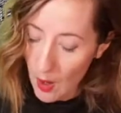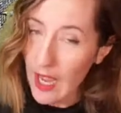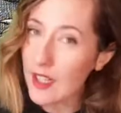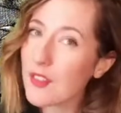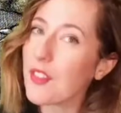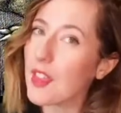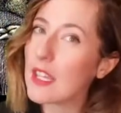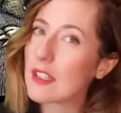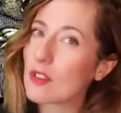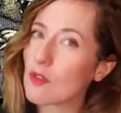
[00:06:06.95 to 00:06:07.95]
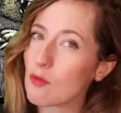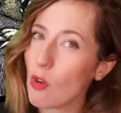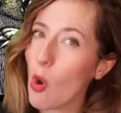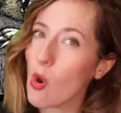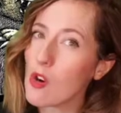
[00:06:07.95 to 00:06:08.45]
wild things
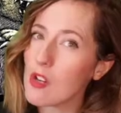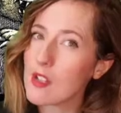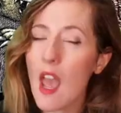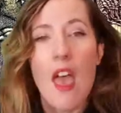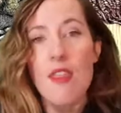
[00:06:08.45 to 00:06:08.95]
roared